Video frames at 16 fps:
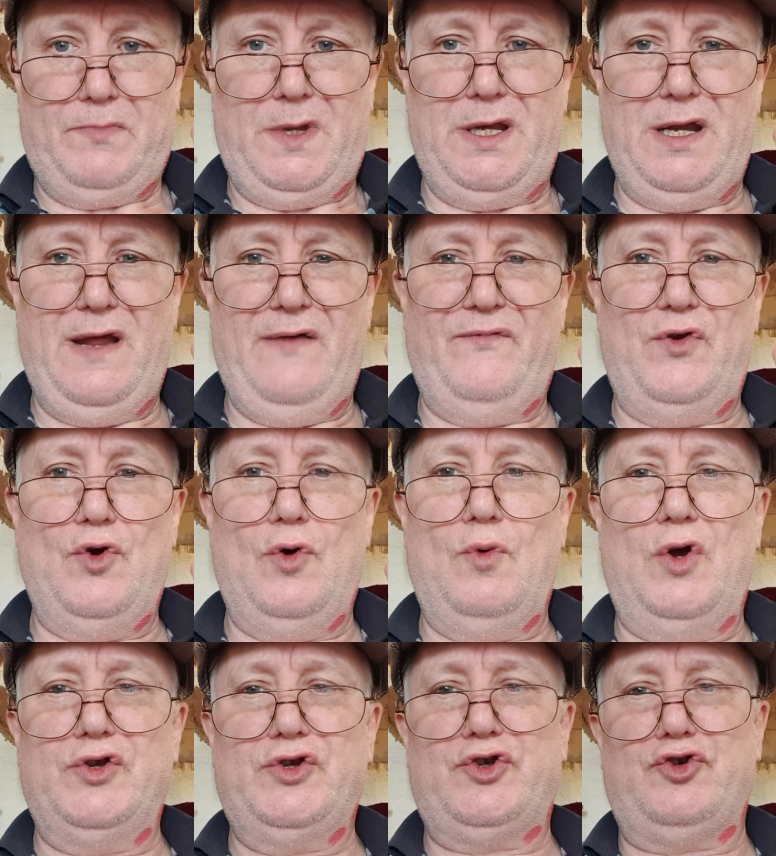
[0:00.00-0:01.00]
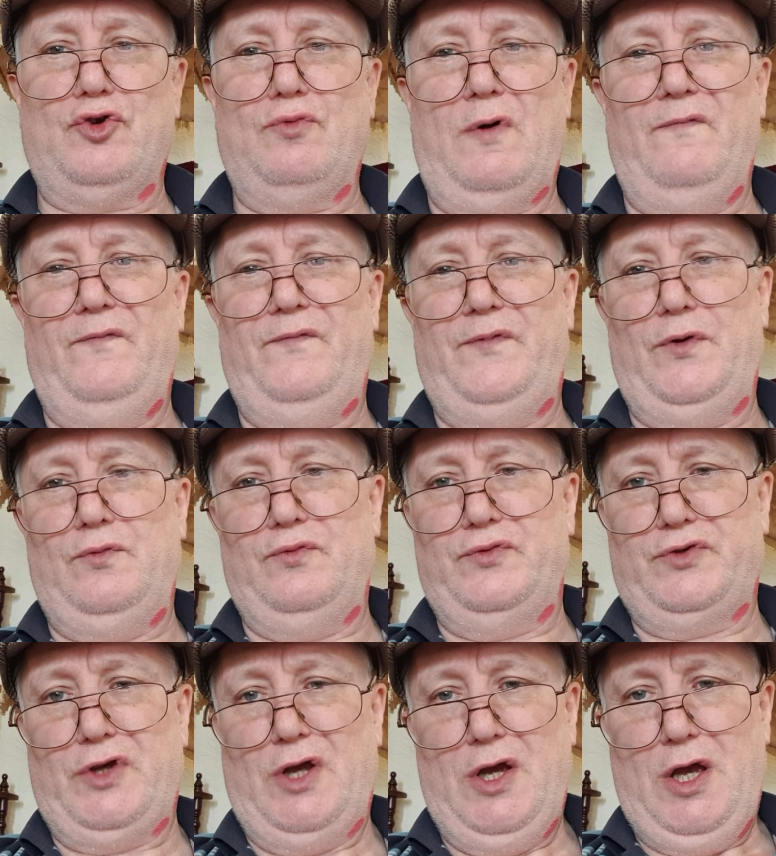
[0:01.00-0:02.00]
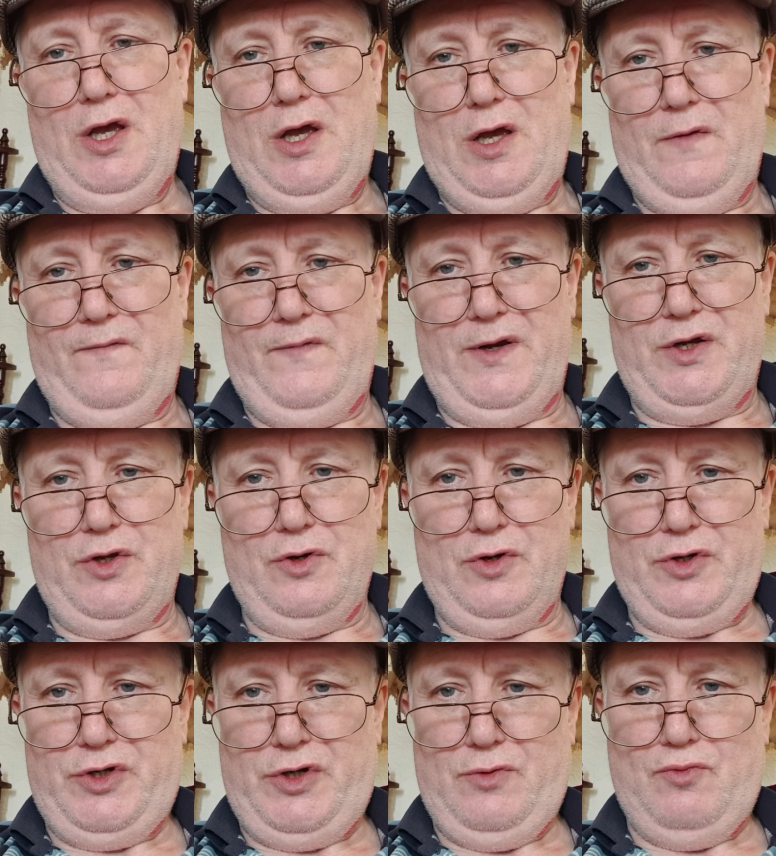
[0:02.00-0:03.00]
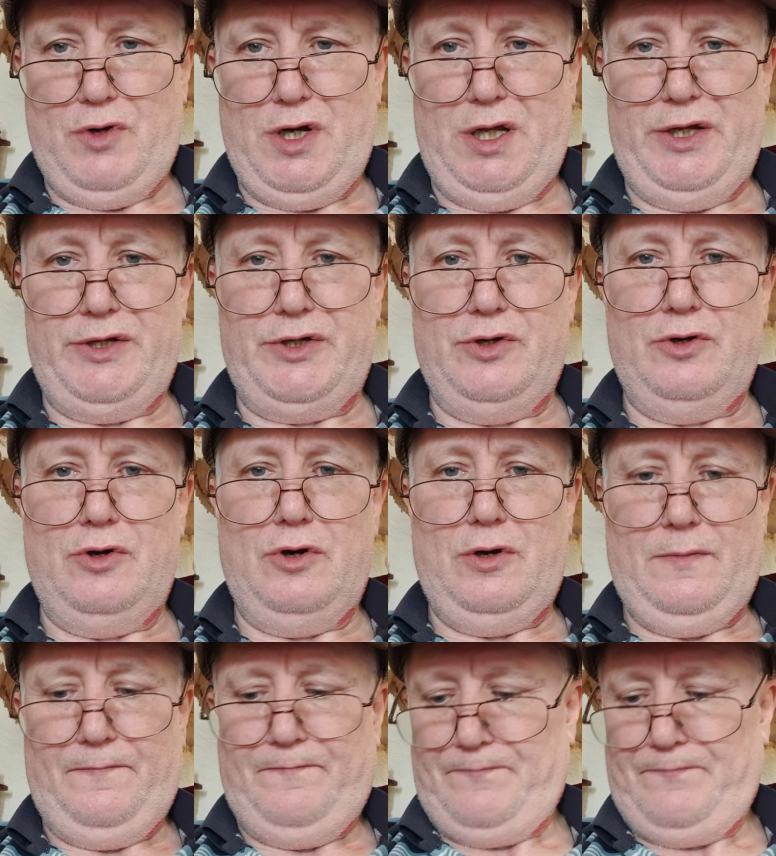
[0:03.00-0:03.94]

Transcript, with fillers: You never know what's true on Phil's videos, you really don't.